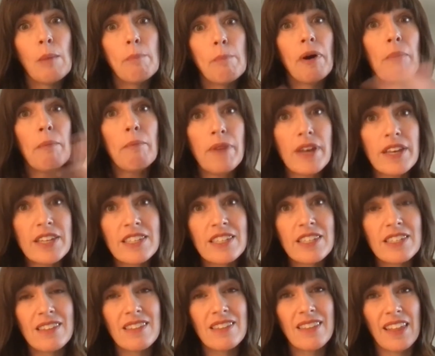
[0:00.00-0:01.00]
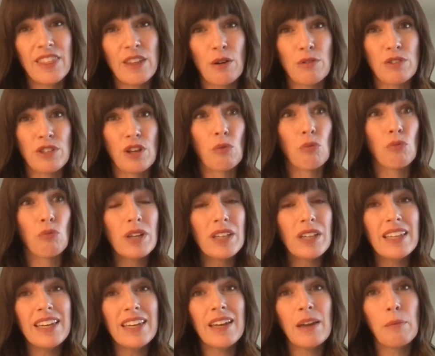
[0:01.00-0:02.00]
but miss that there is a
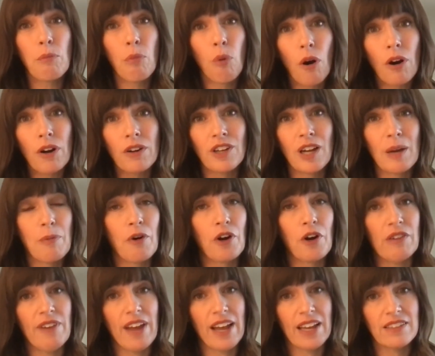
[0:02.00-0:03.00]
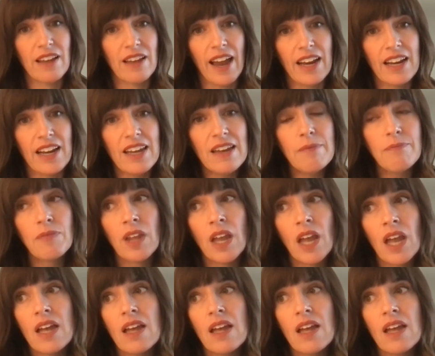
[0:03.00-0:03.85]
really important component of anxiety,